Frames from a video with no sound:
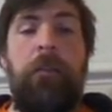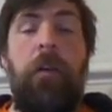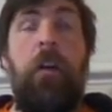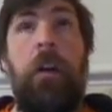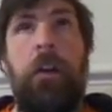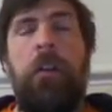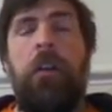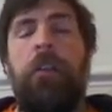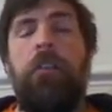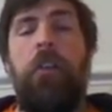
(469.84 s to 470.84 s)
are
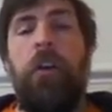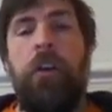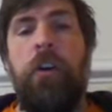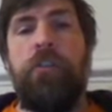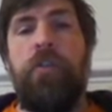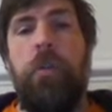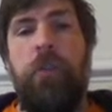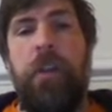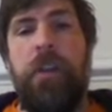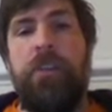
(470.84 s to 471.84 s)
large
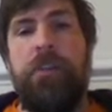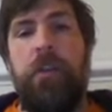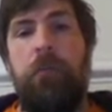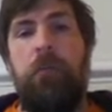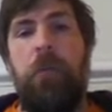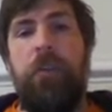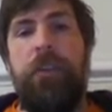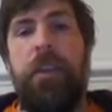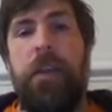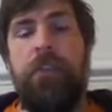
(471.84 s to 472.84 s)
corporations called
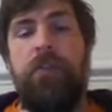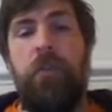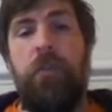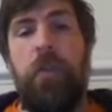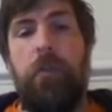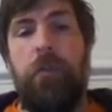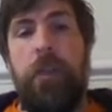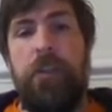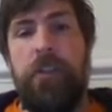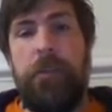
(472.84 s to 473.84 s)
multinational
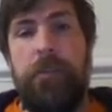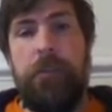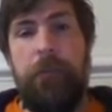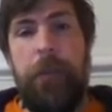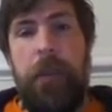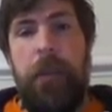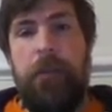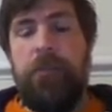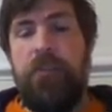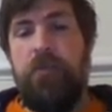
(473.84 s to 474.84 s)
corporations. And
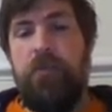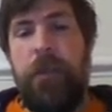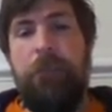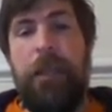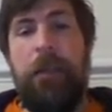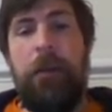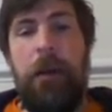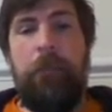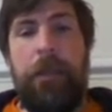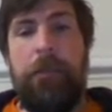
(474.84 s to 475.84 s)
these are just really big
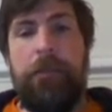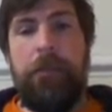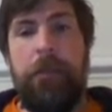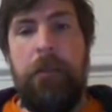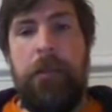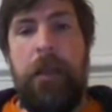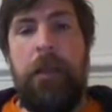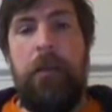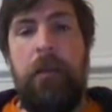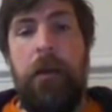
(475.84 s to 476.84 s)
companies
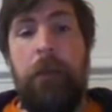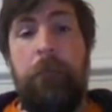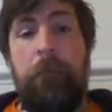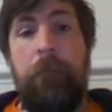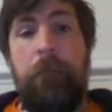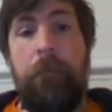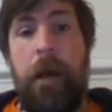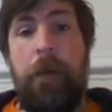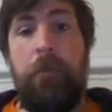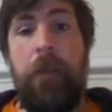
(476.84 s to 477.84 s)
that
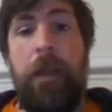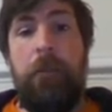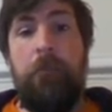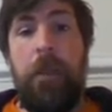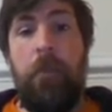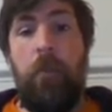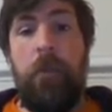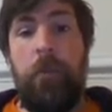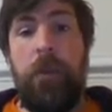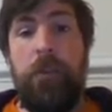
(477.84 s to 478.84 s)
operate in more
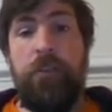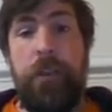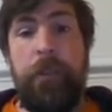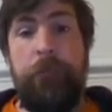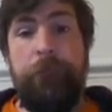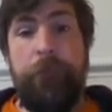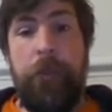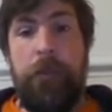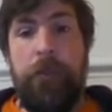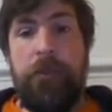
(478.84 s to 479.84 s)
than one country.
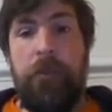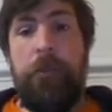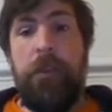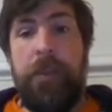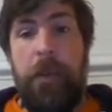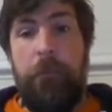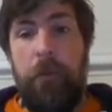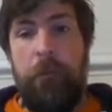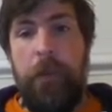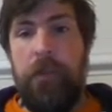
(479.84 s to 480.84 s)
So for
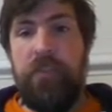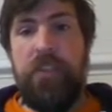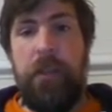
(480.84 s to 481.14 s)
example, LG